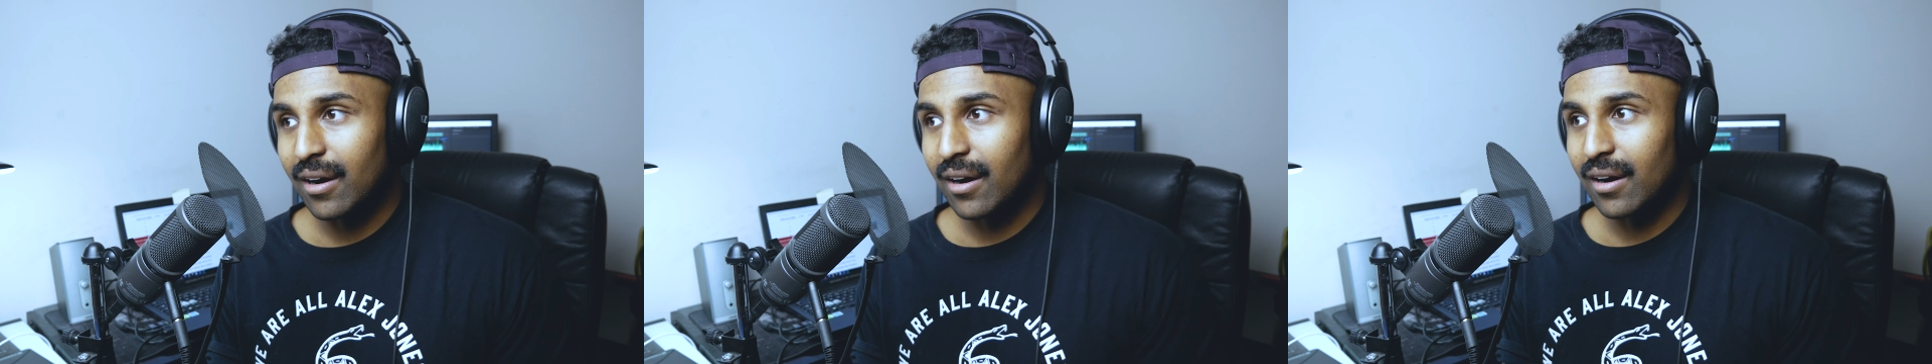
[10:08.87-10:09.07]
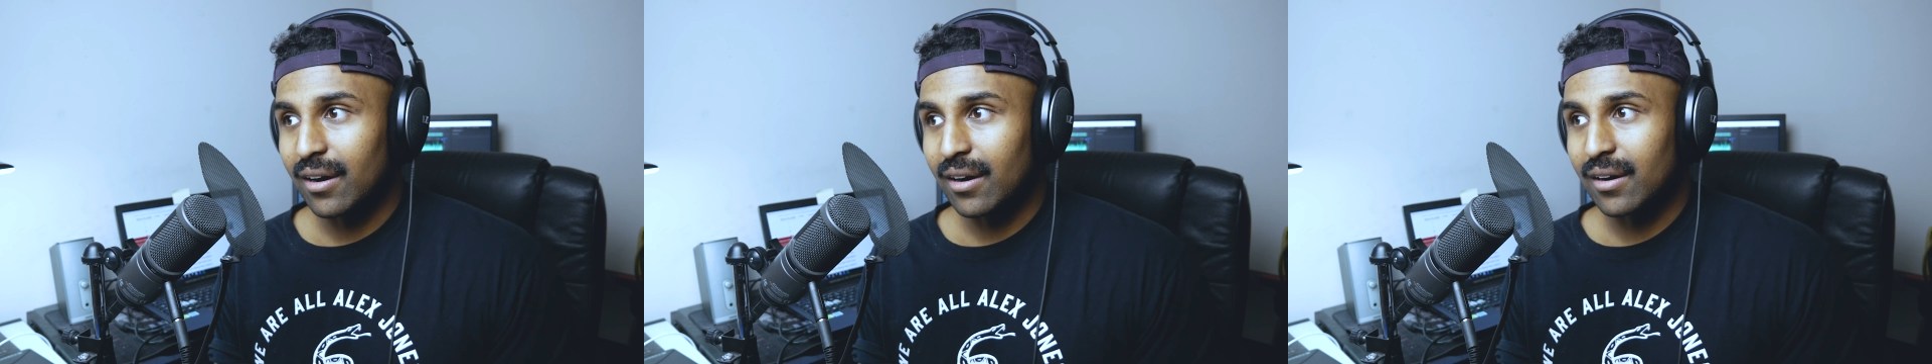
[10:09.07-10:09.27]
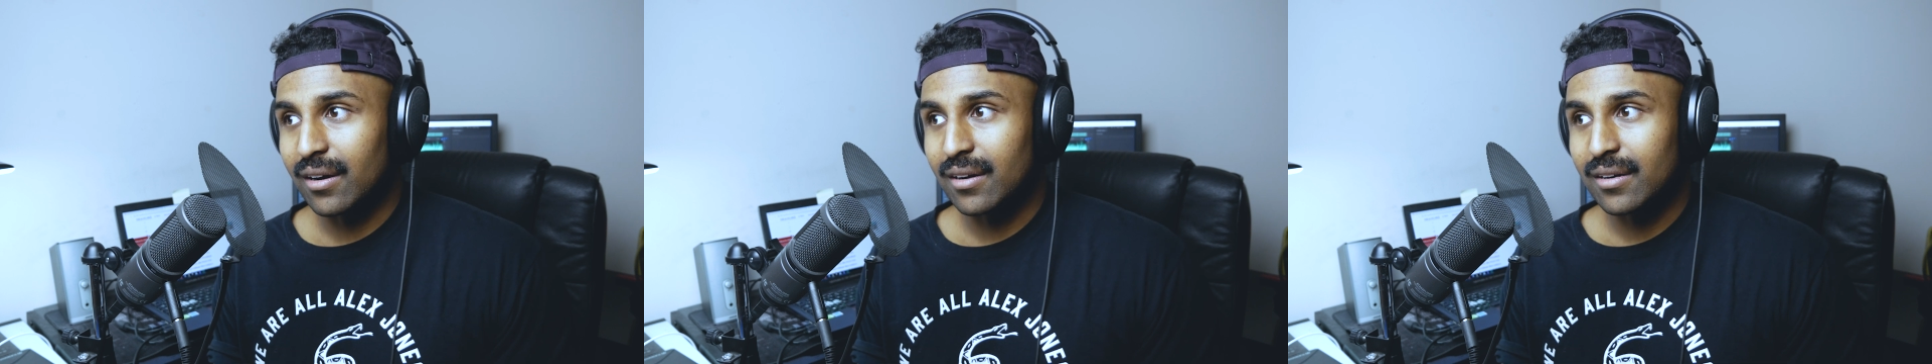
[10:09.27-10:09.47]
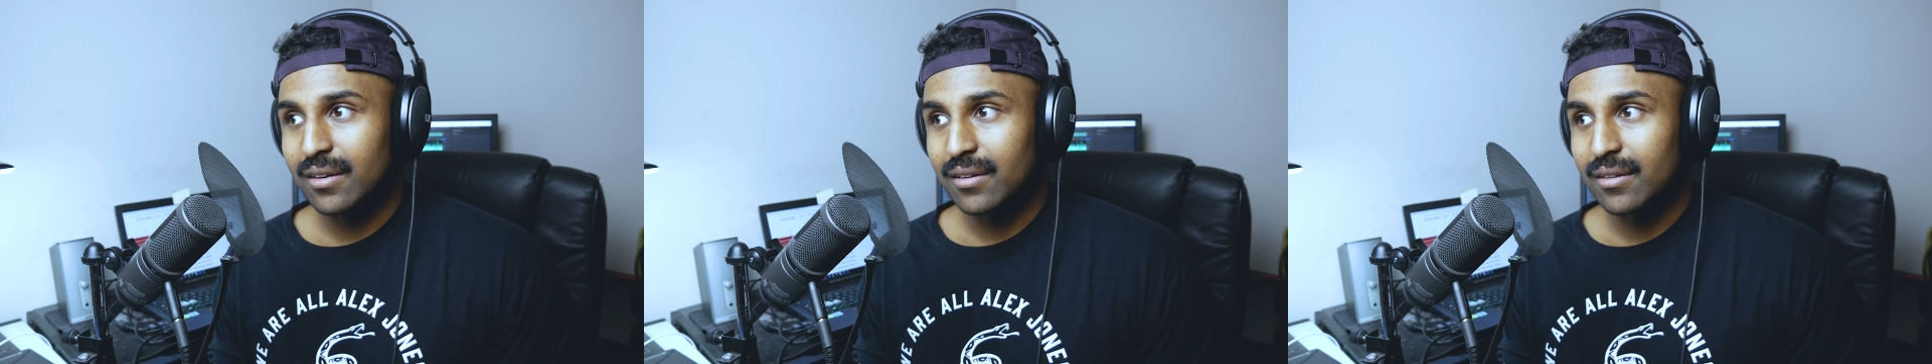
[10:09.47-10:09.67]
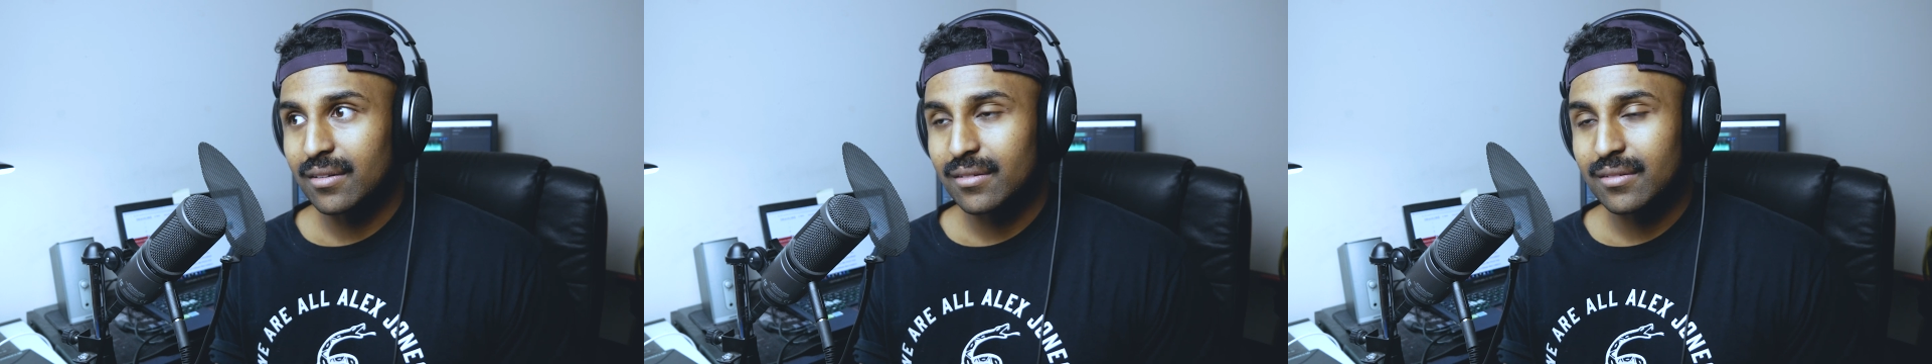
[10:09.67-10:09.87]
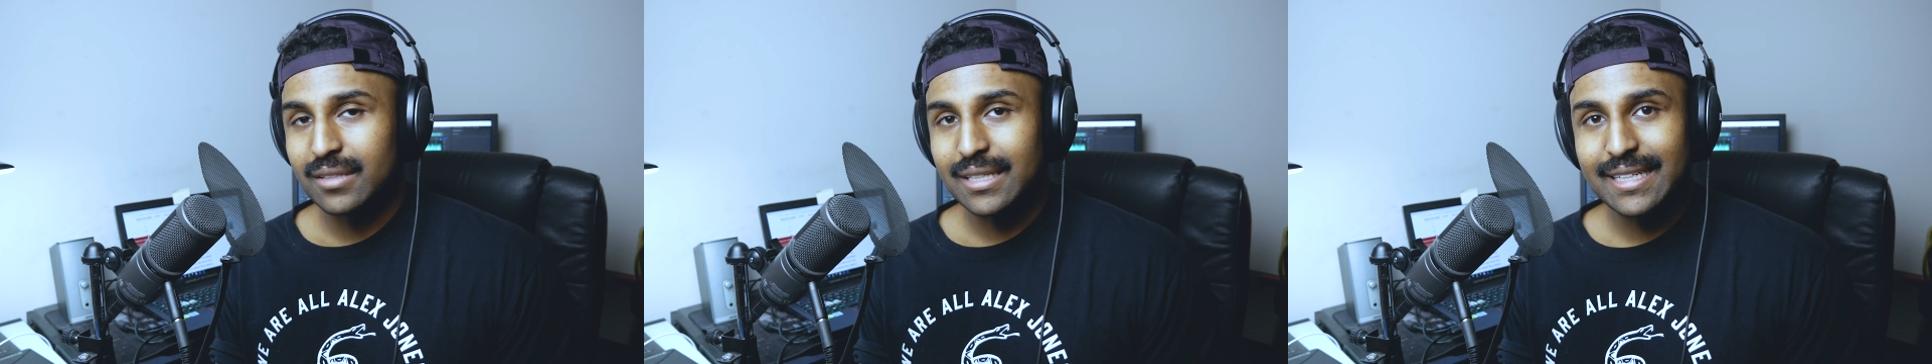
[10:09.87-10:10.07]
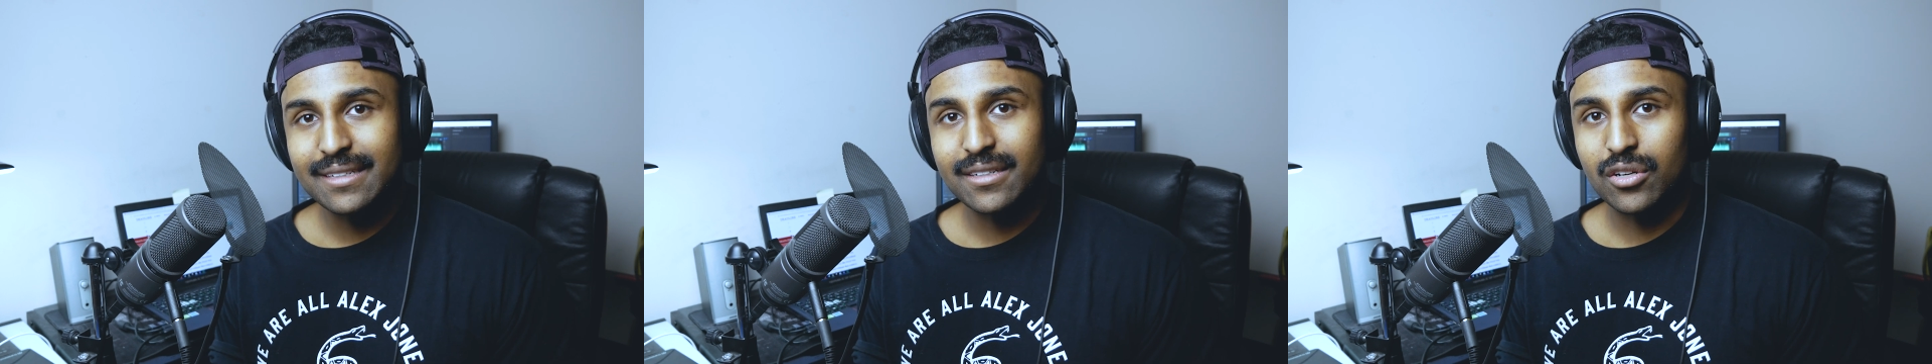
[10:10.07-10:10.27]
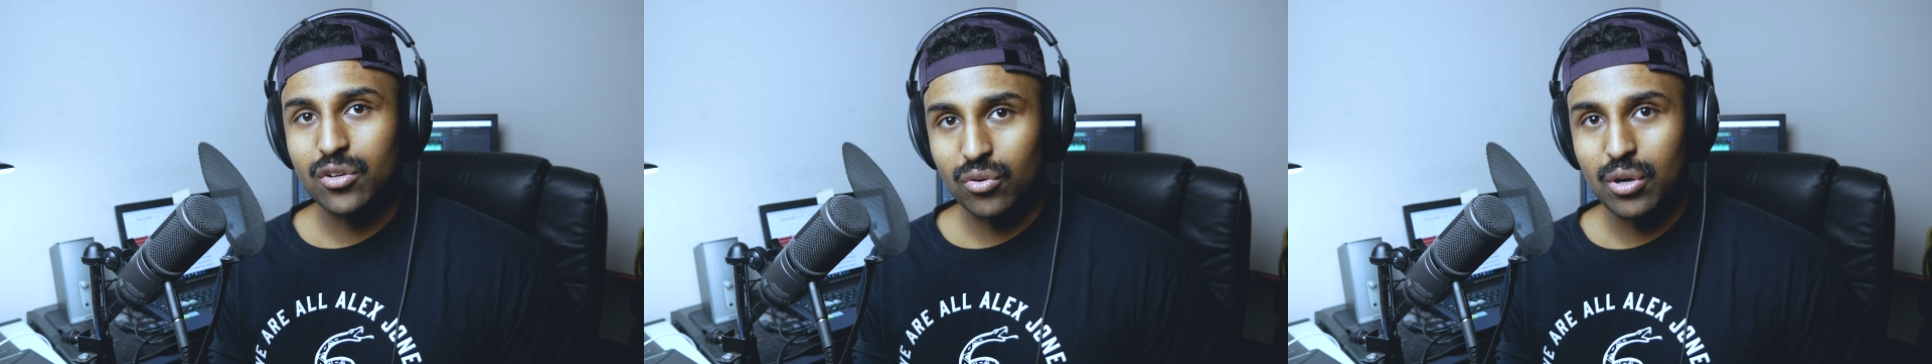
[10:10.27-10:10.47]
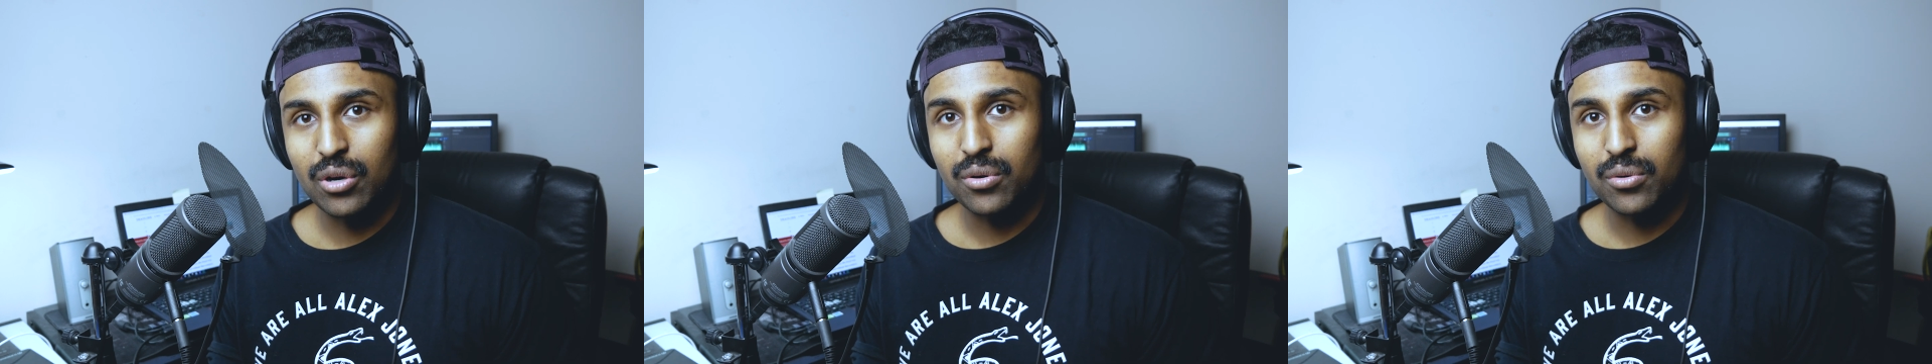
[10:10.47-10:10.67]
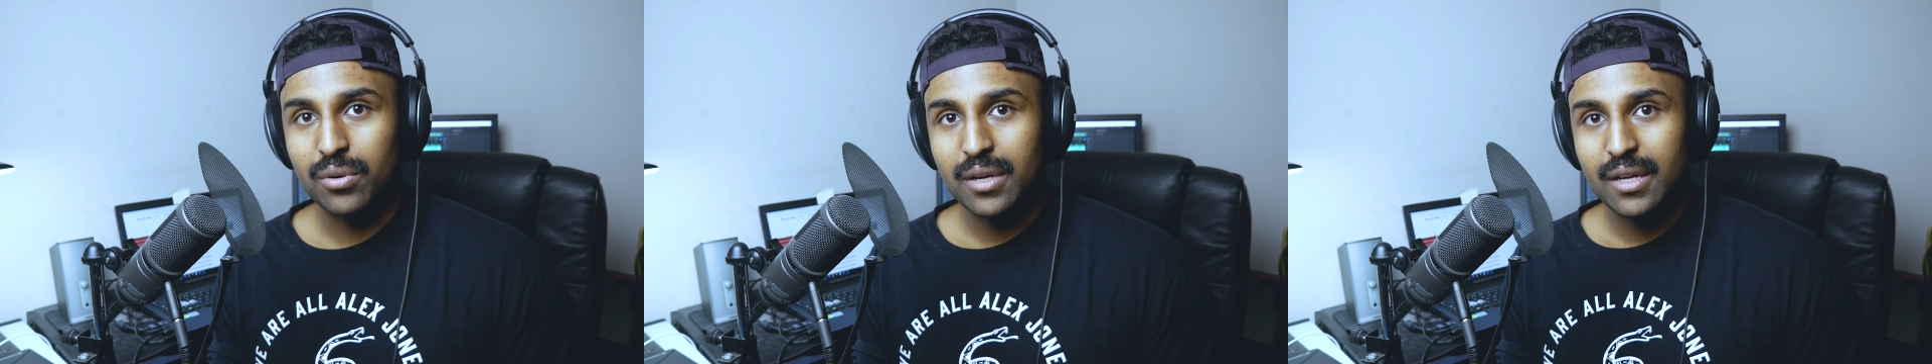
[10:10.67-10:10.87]
are eating
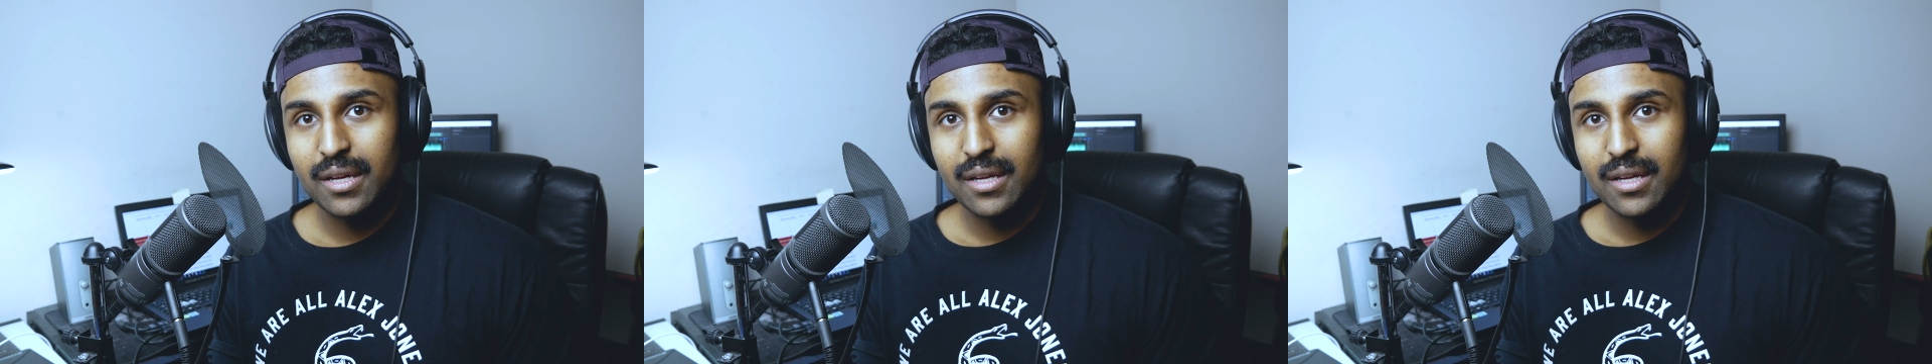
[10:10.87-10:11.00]
crow.